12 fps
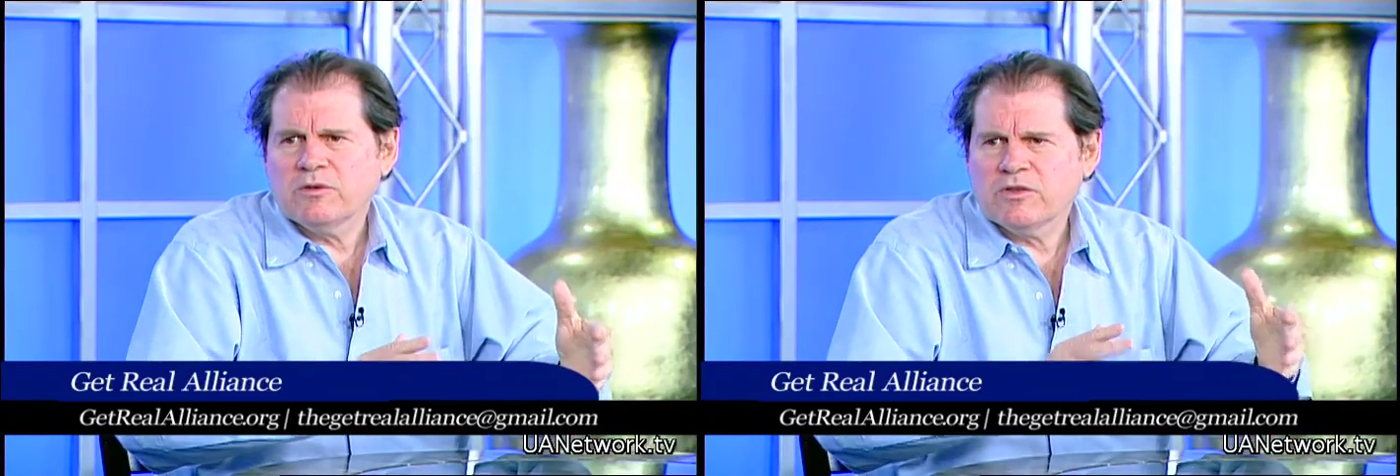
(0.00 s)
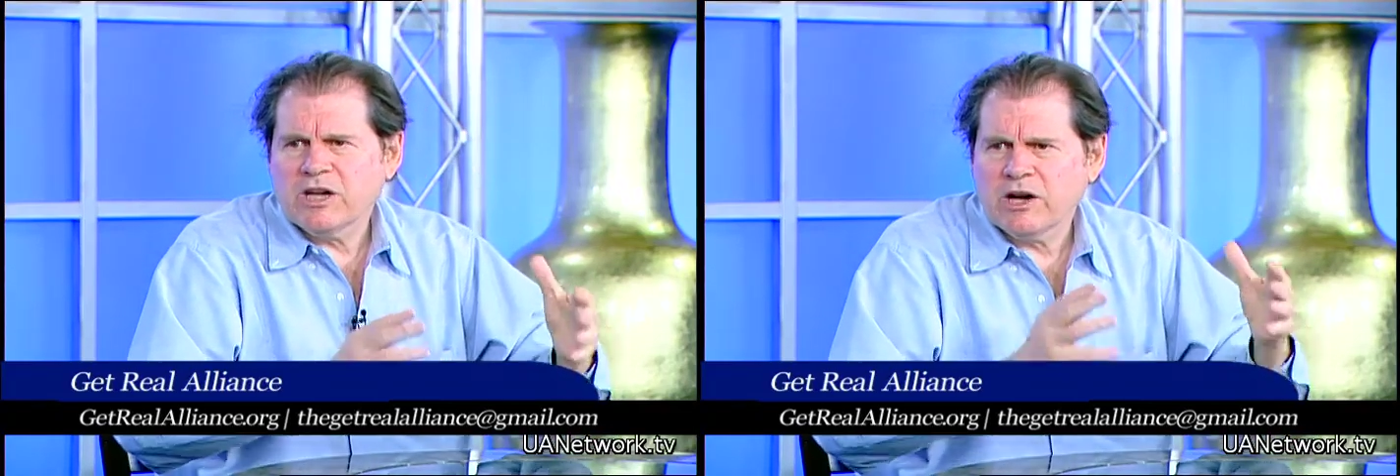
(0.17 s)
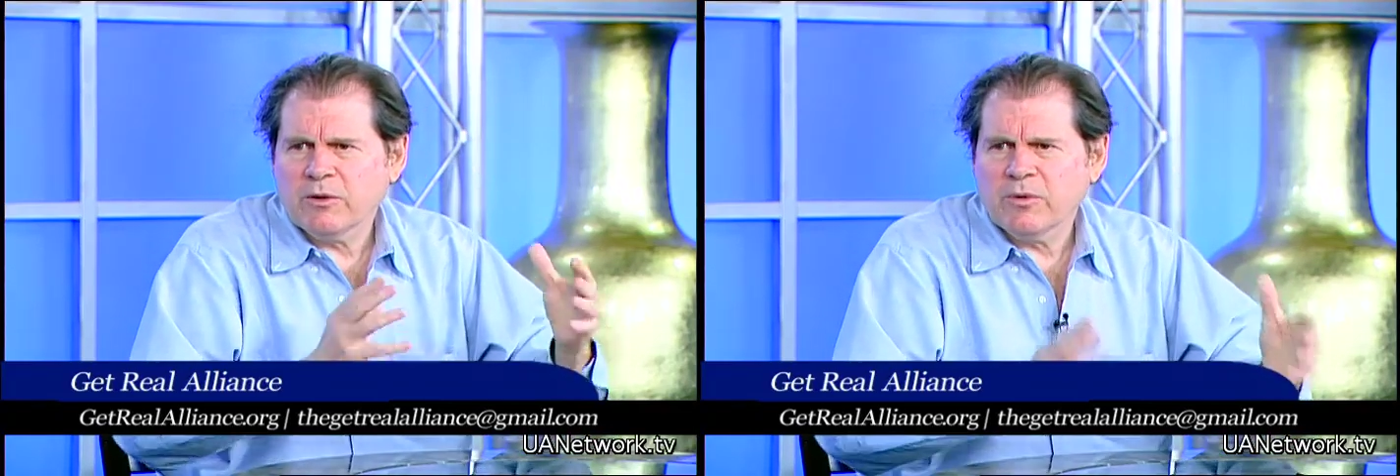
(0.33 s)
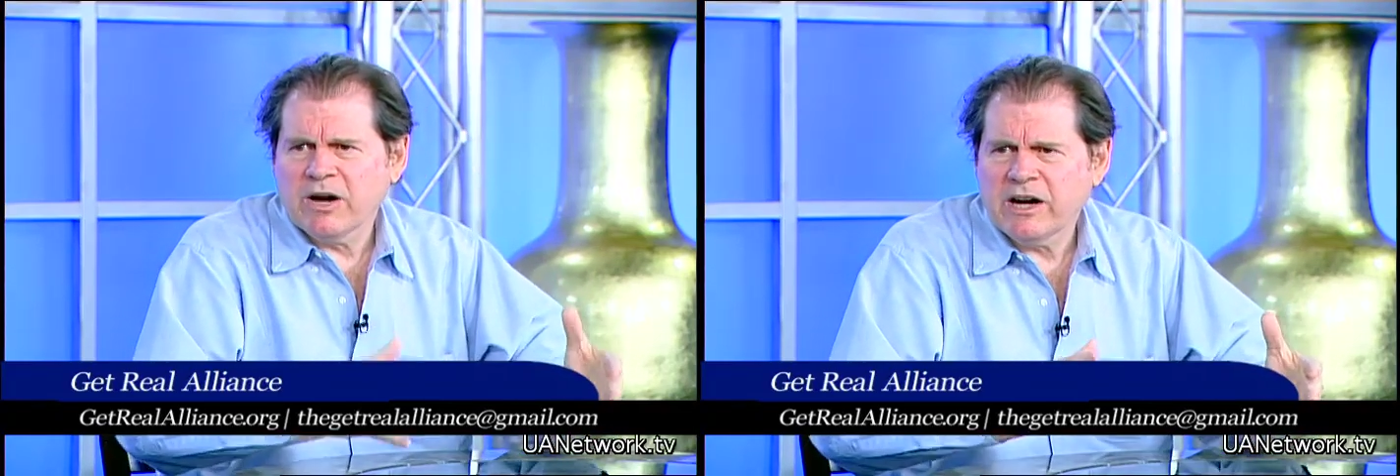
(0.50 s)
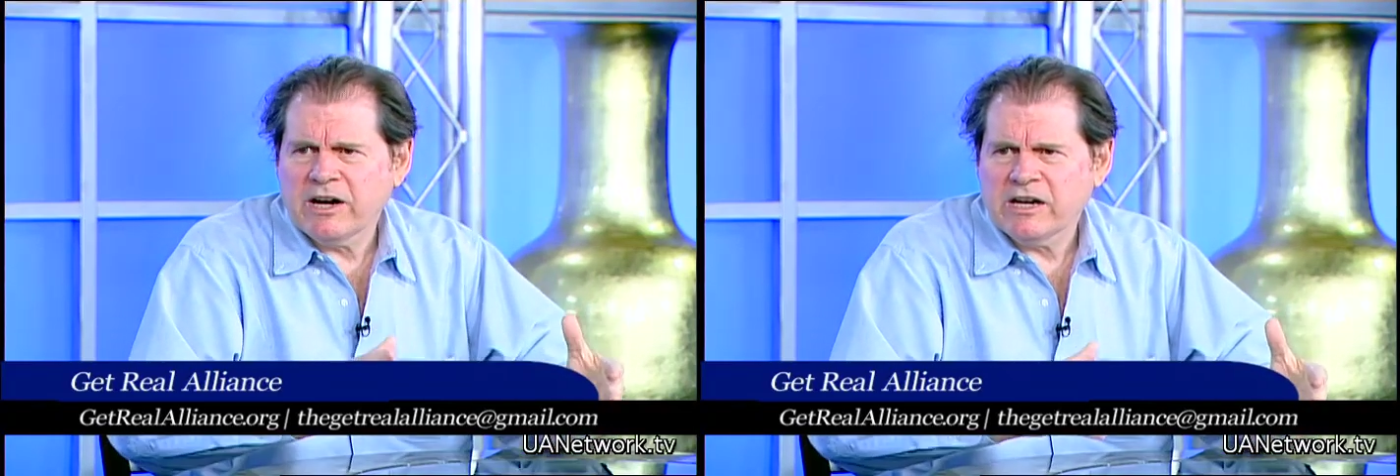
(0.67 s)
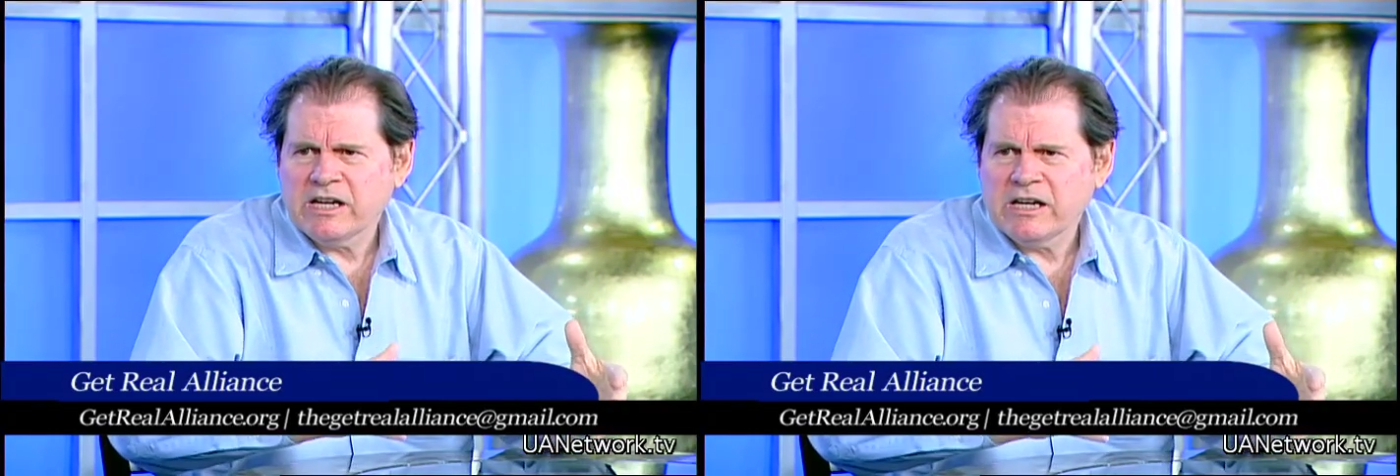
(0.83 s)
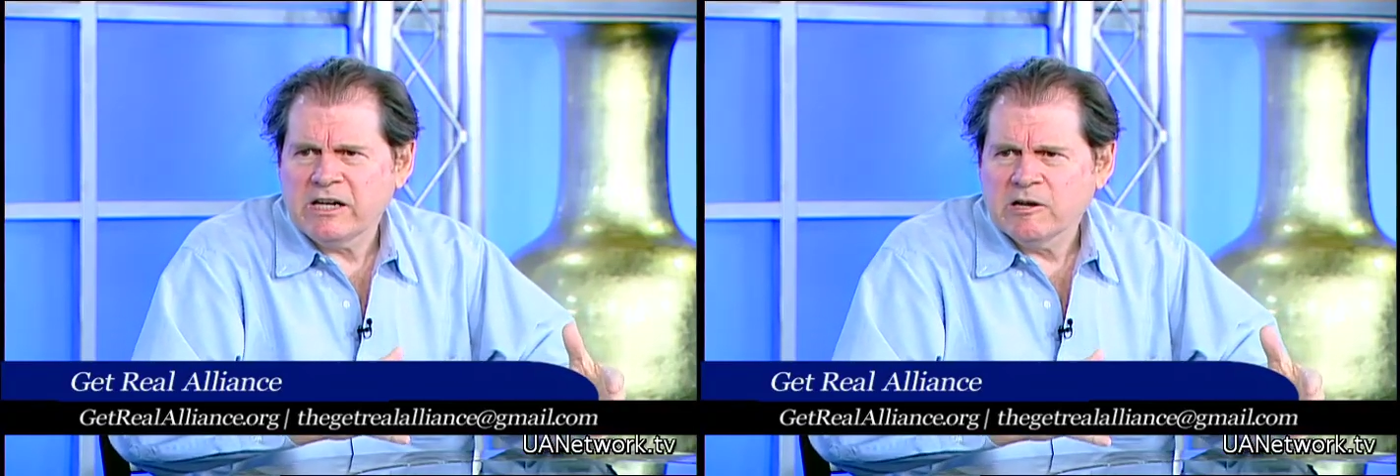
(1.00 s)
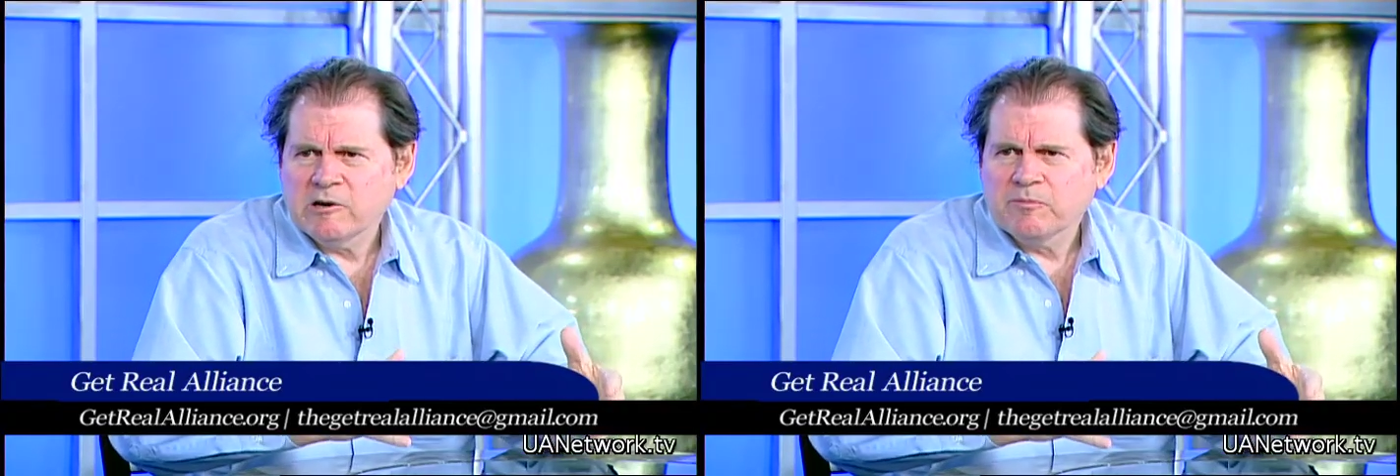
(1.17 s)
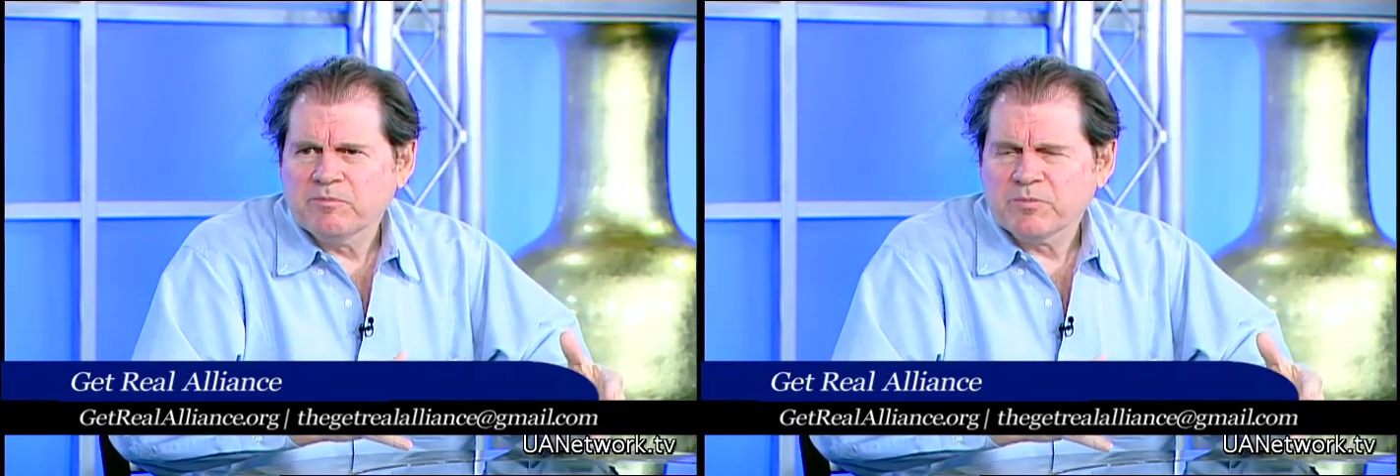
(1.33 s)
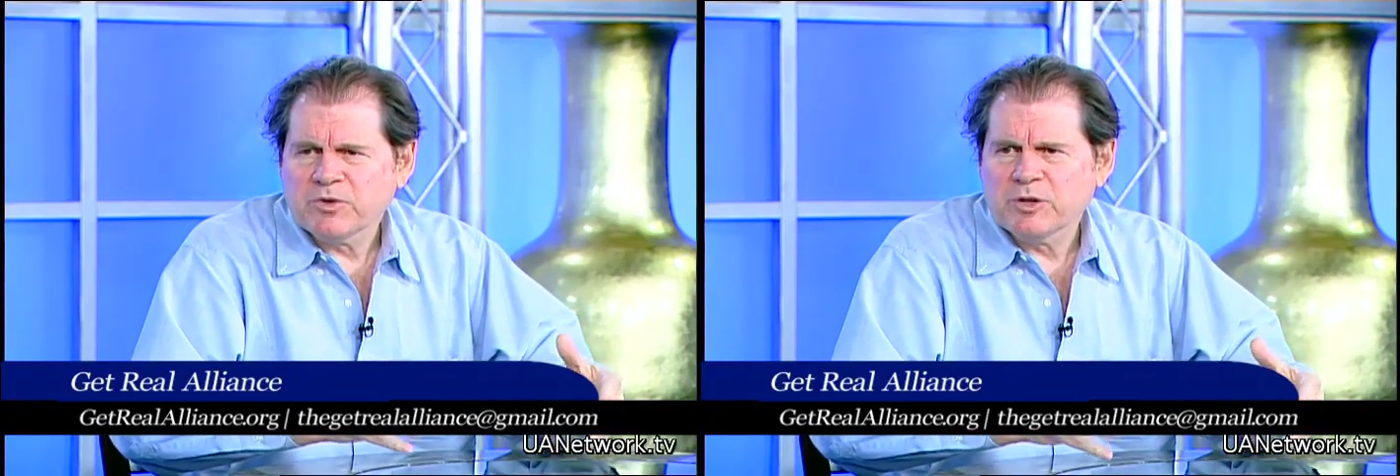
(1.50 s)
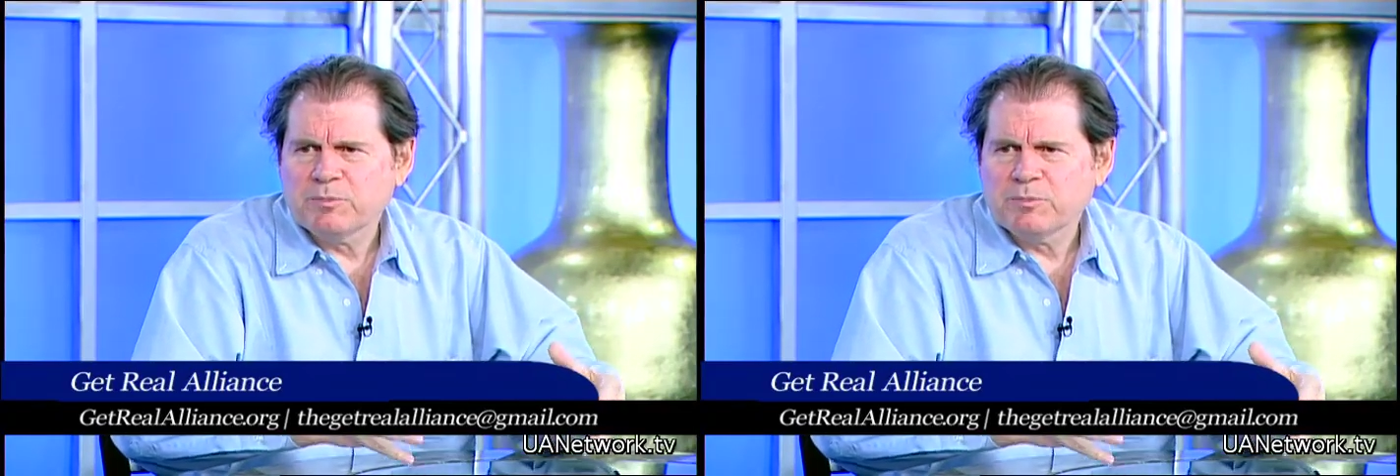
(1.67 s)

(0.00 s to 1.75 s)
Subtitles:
heredity to